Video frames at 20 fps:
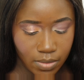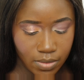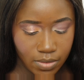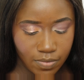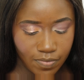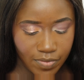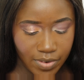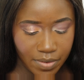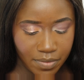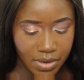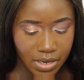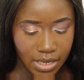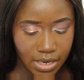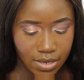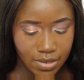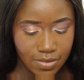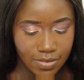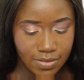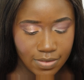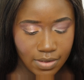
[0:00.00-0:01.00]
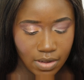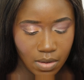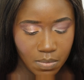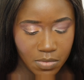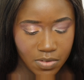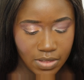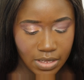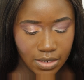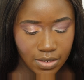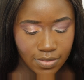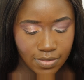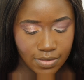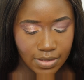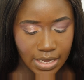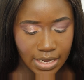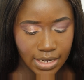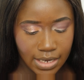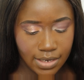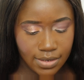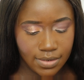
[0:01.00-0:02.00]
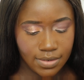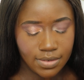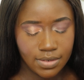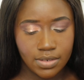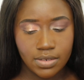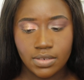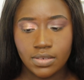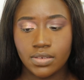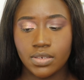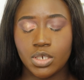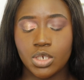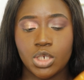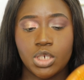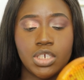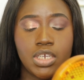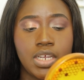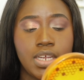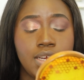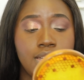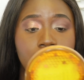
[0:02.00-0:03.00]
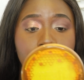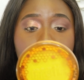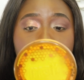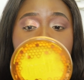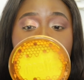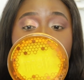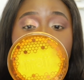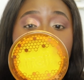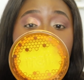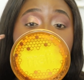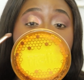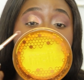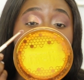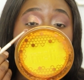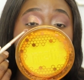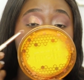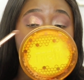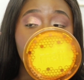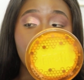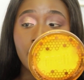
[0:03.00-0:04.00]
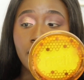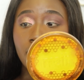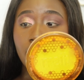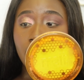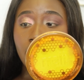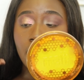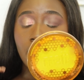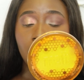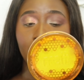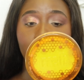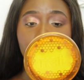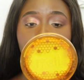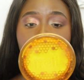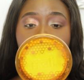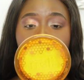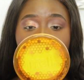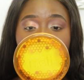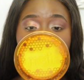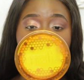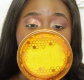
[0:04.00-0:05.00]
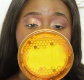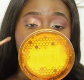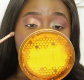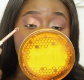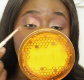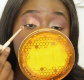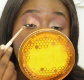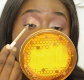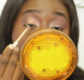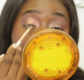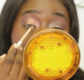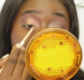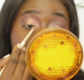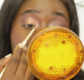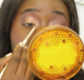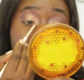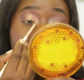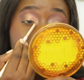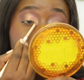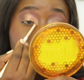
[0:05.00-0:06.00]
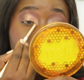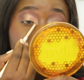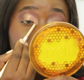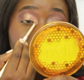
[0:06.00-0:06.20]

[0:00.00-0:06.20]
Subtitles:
It's very like almost like a satin shade, and I'm just gonna put that in my inner corner.